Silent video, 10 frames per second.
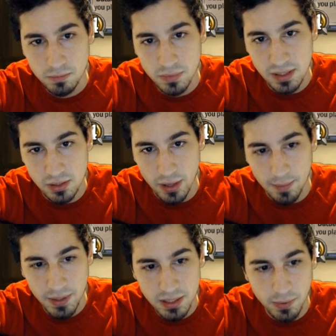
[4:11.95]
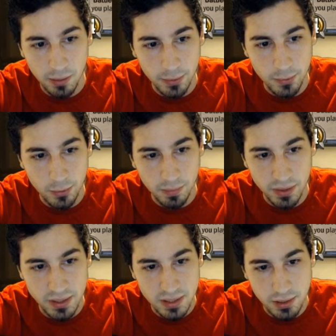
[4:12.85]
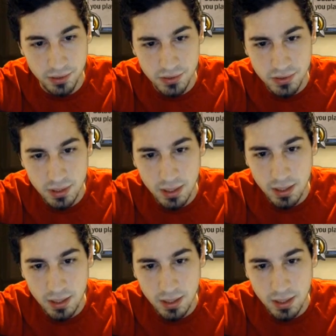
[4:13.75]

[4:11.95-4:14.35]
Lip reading: These are epics, probably won't replace those.